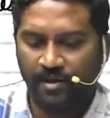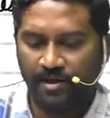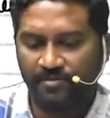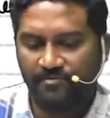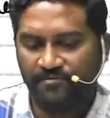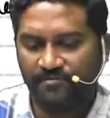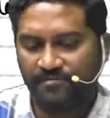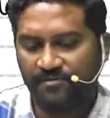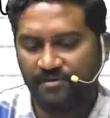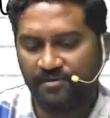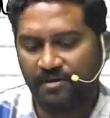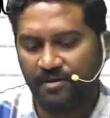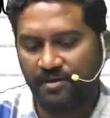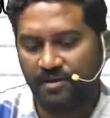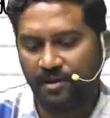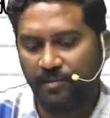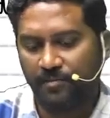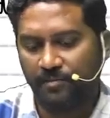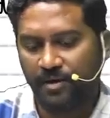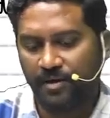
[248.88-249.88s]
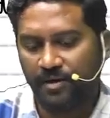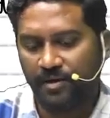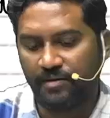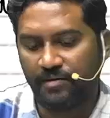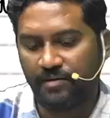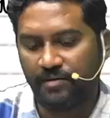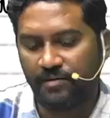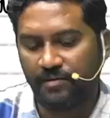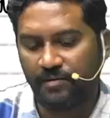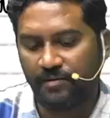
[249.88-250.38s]

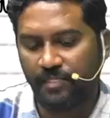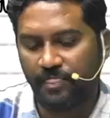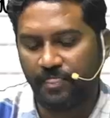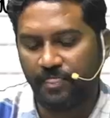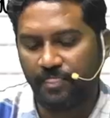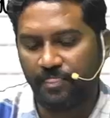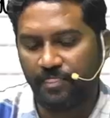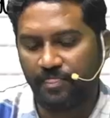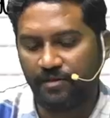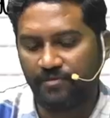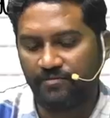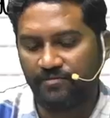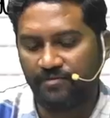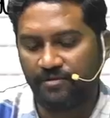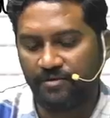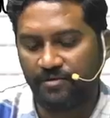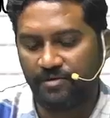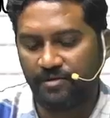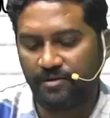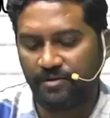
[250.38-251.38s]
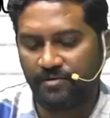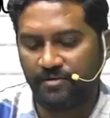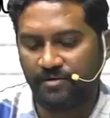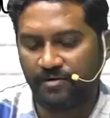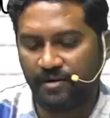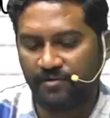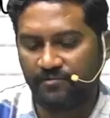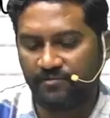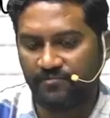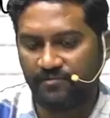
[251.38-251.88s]
penicillamine. These are the
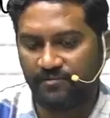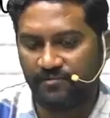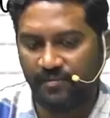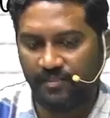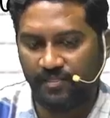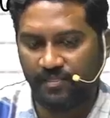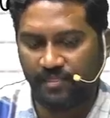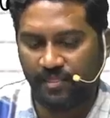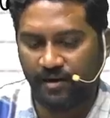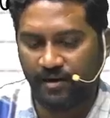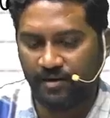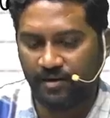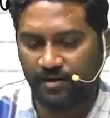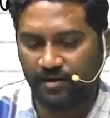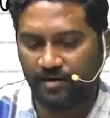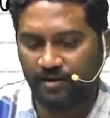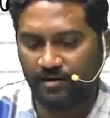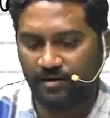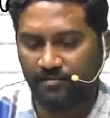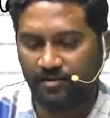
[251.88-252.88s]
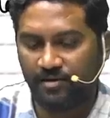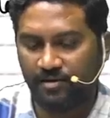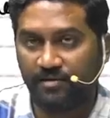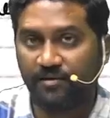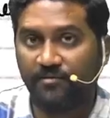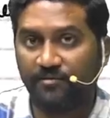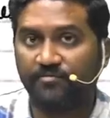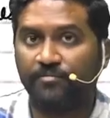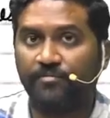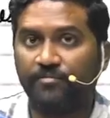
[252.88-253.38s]
drugs that can
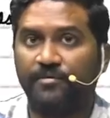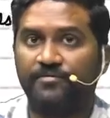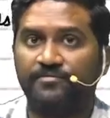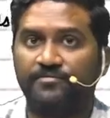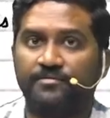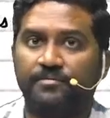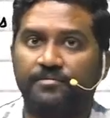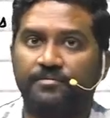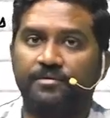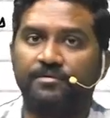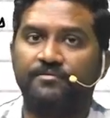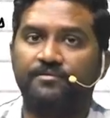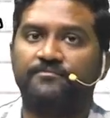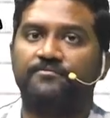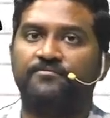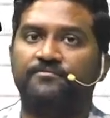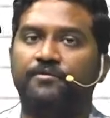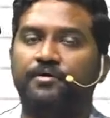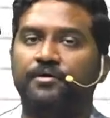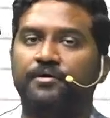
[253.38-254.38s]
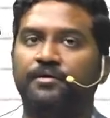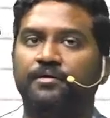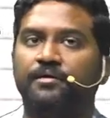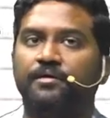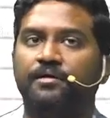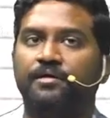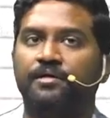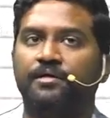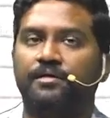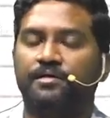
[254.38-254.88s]
be responsible for
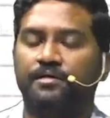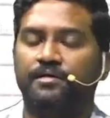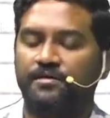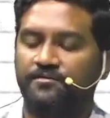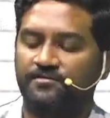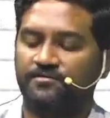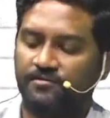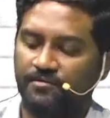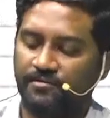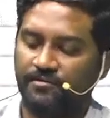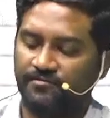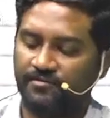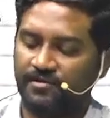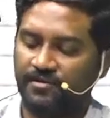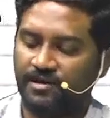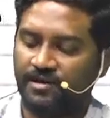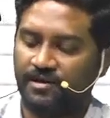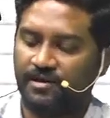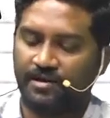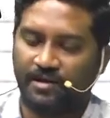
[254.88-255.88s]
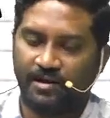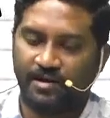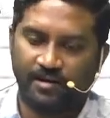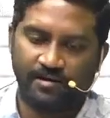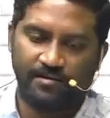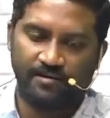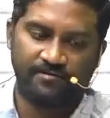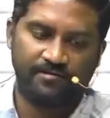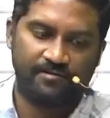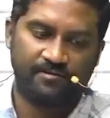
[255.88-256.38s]
eosinophilic
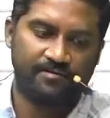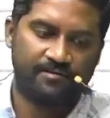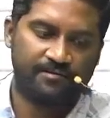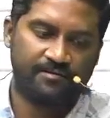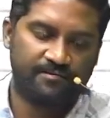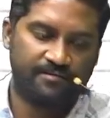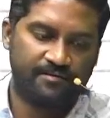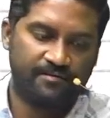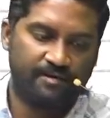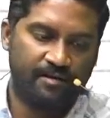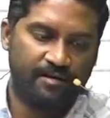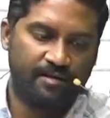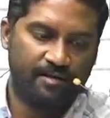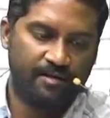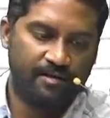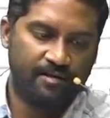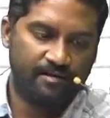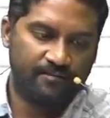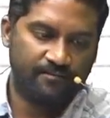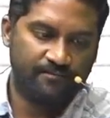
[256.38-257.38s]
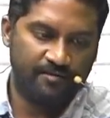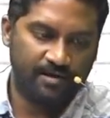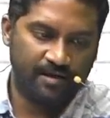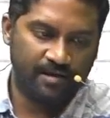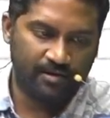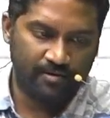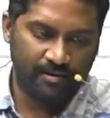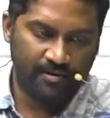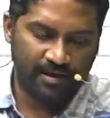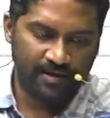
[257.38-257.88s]
lung diseases.
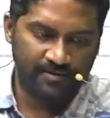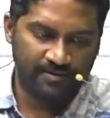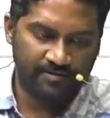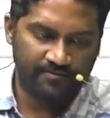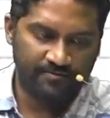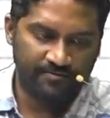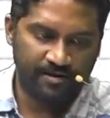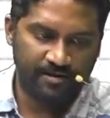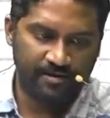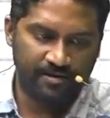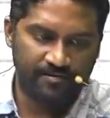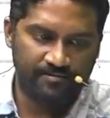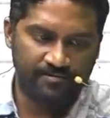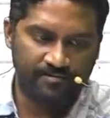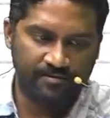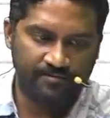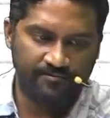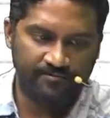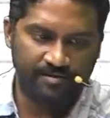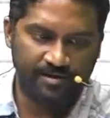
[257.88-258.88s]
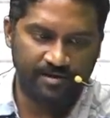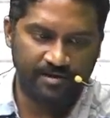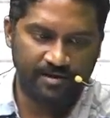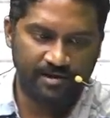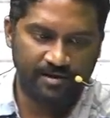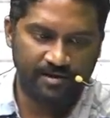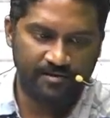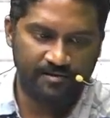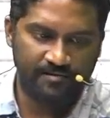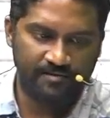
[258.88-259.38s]
We have classified
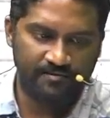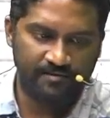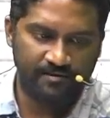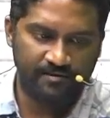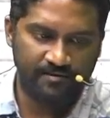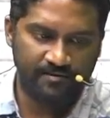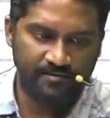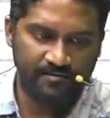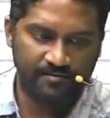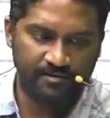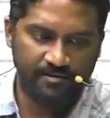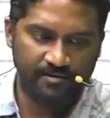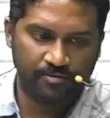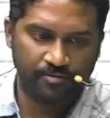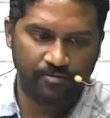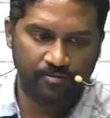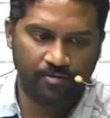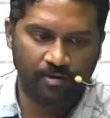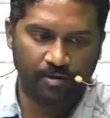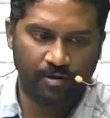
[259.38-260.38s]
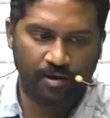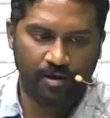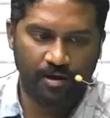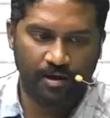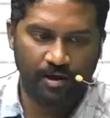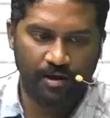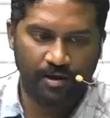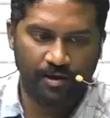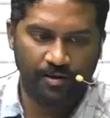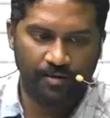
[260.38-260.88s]
eosinophilic lung diseases into
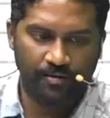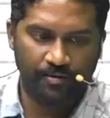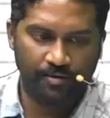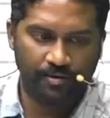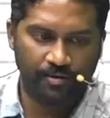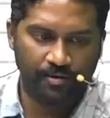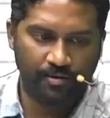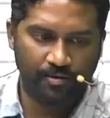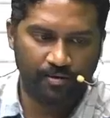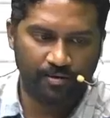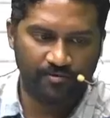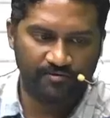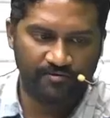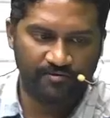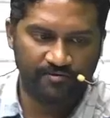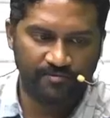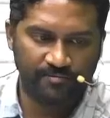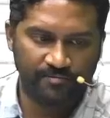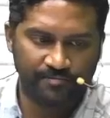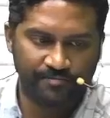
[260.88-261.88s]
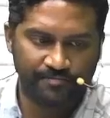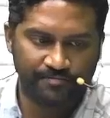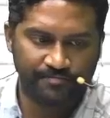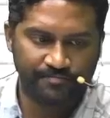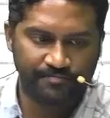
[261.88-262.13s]
unknown cause,